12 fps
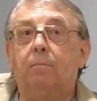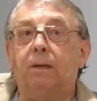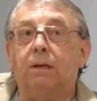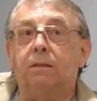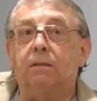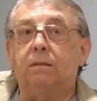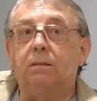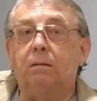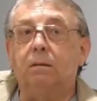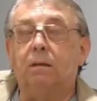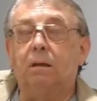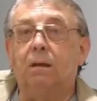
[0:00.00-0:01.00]
because
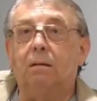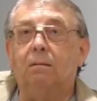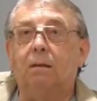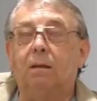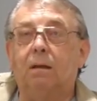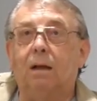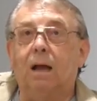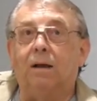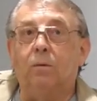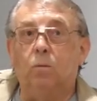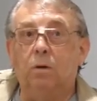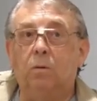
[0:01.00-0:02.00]
I
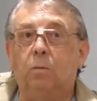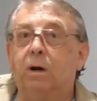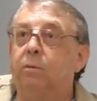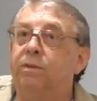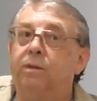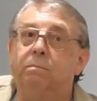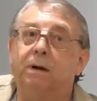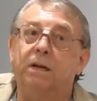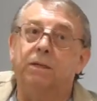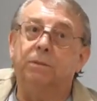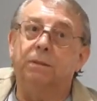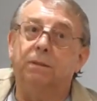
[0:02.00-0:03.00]
can work well with the
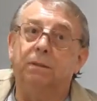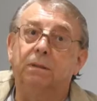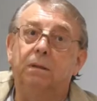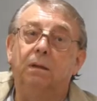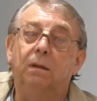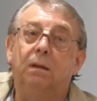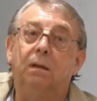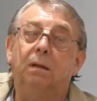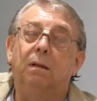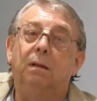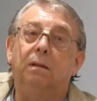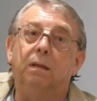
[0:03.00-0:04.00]
management.
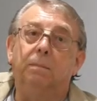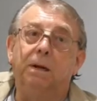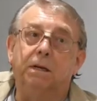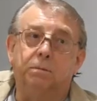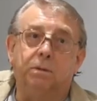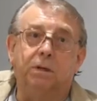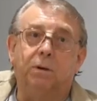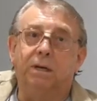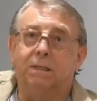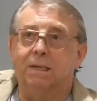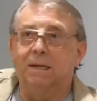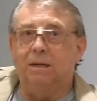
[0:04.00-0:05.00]
The management know
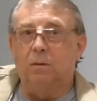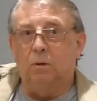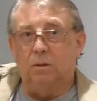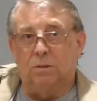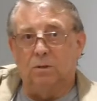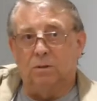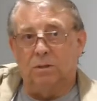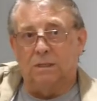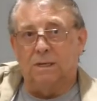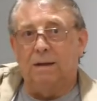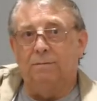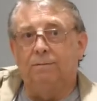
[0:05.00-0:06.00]
exactly what sort of
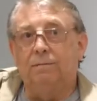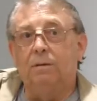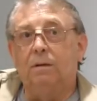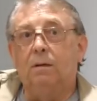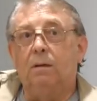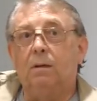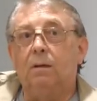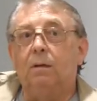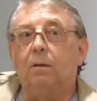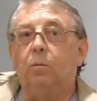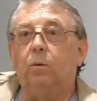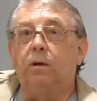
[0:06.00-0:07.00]
staff
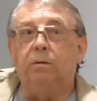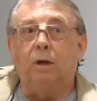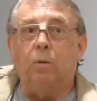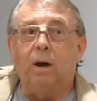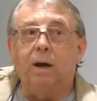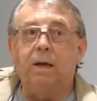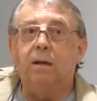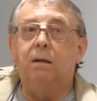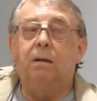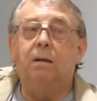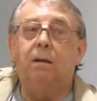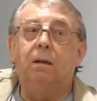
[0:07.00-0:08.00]
we require,
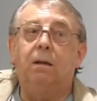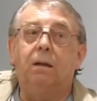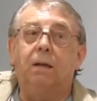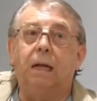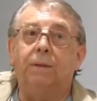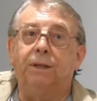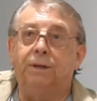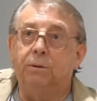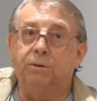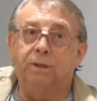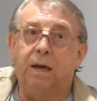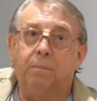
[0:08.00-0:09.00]
and they
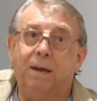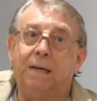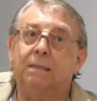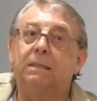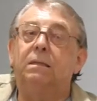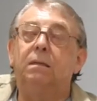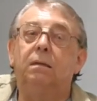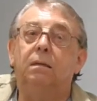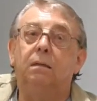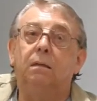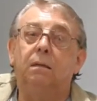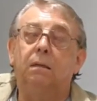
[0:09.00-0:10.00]
do their best
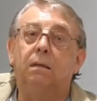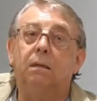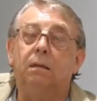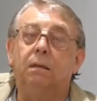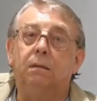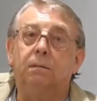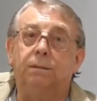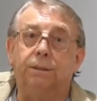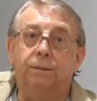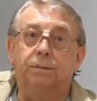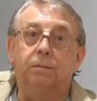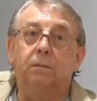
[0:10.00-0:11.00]

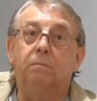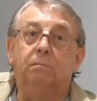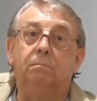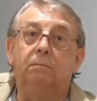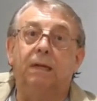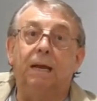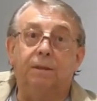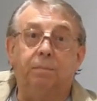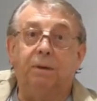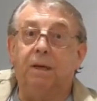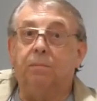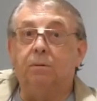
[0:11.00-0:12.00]
to get the
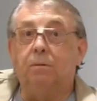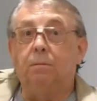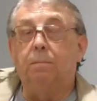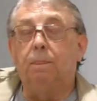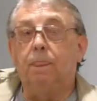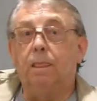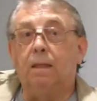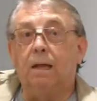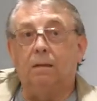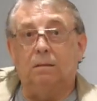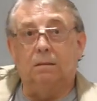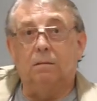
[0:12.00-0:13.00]
people
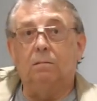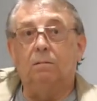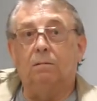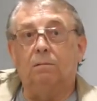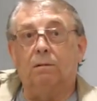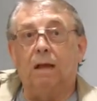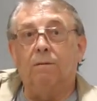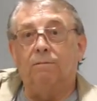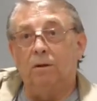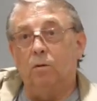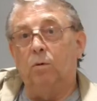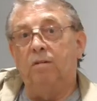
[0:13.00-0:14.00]
that they
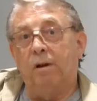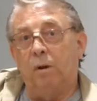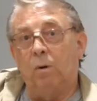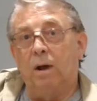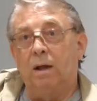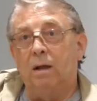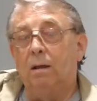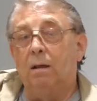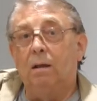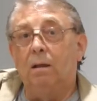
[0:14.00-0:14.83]
feel we require.